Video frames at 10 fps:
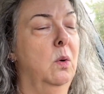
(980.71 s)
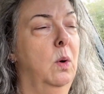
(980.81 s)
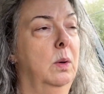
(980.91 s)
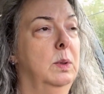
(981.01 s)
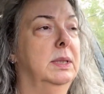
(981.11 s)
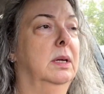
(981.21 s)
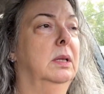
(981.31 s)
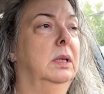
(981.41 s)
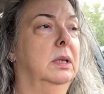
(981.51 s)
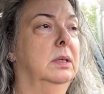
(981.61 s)
One was on
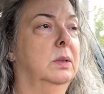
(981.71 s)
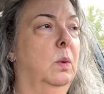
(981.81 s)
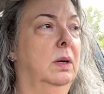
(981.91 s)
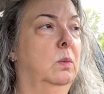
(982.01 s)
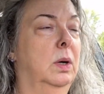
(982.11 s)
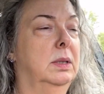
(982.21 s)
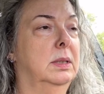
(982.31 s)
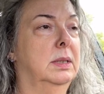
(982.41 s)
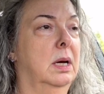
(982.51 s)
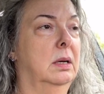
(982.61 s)
clearance, one
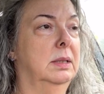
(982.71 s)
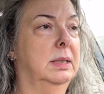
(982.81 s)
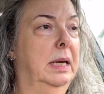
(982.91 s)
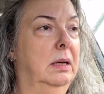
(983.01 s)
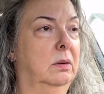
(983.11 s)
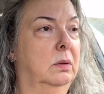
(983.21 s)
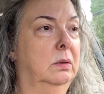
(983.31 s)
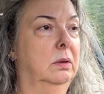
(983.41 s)
was on sale.